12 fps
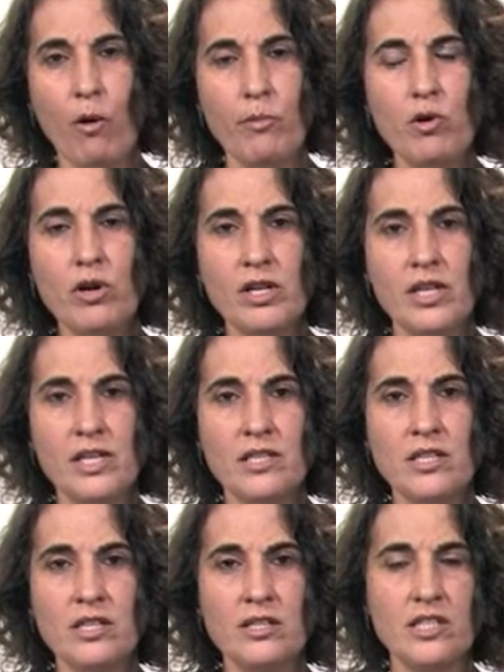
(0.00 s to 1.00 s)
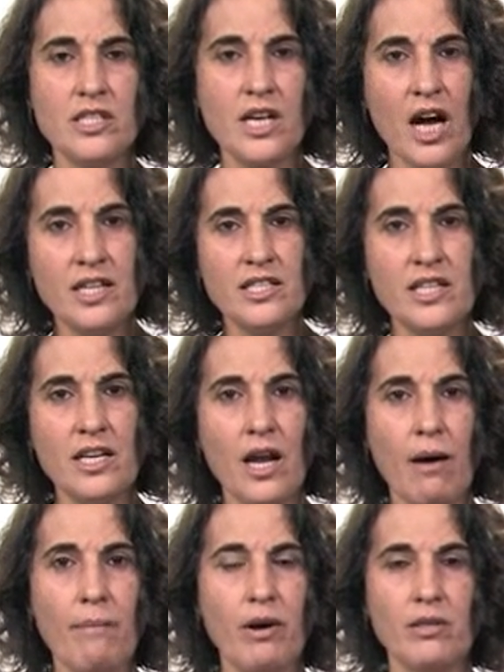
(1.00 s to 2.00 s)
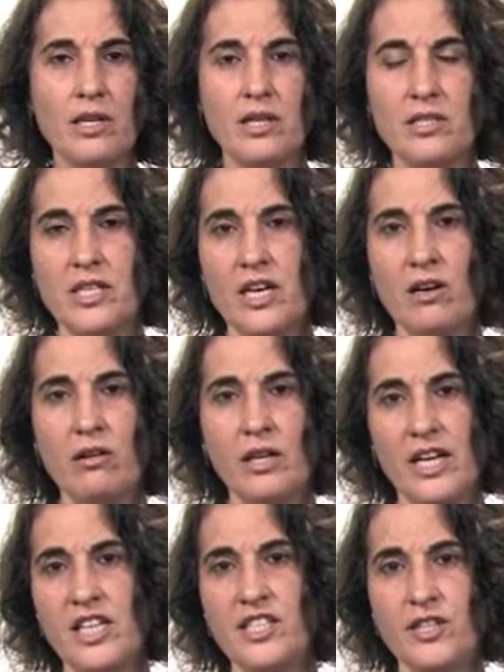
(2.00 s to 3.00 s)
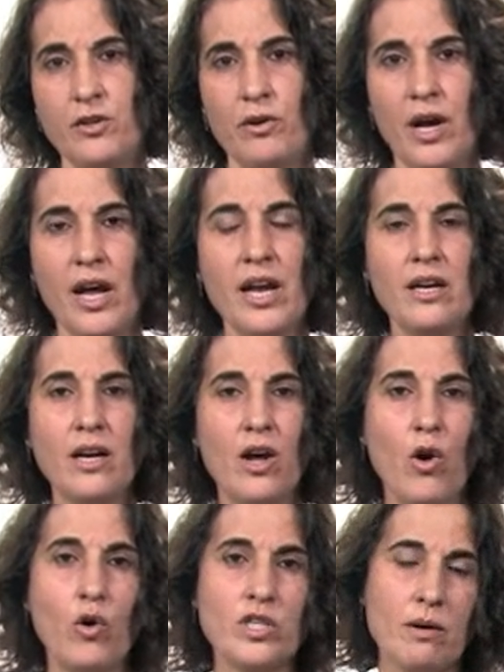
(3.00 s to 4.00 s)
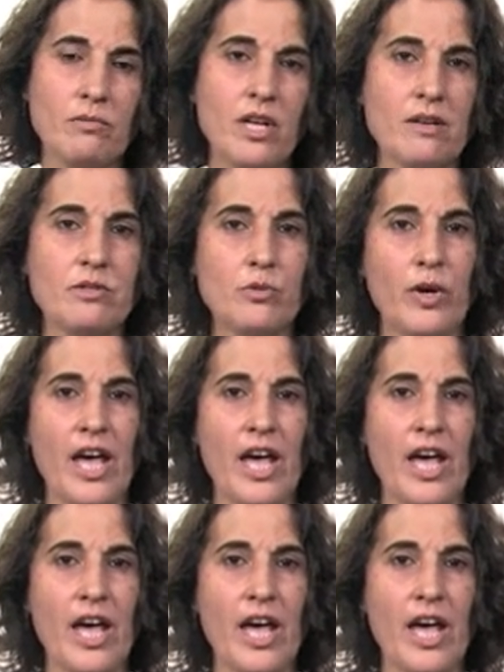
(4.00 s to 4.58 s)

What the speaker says: communities discussing about the single issue, and sometimes we